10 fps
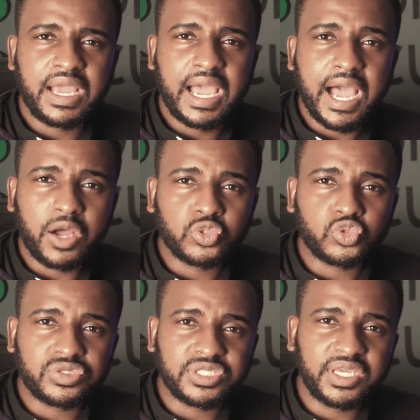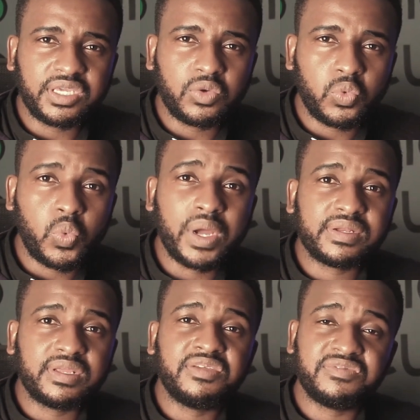how to take
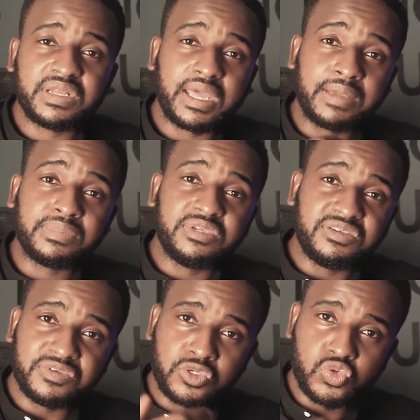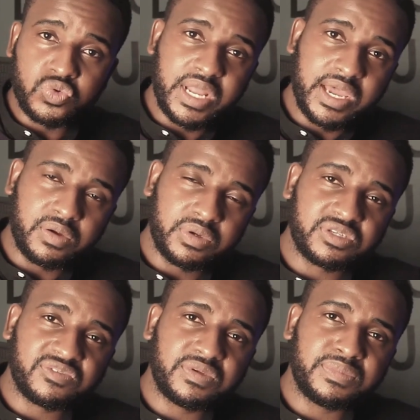what even I'm giving you now
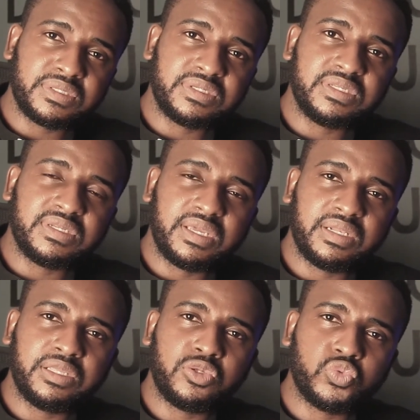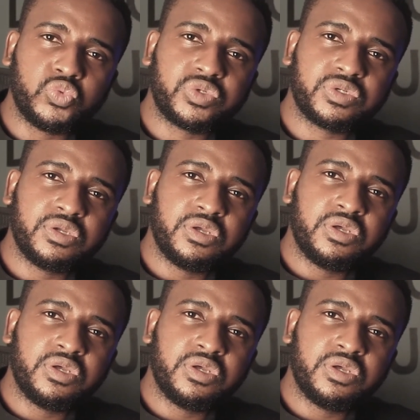as VBD Daily News,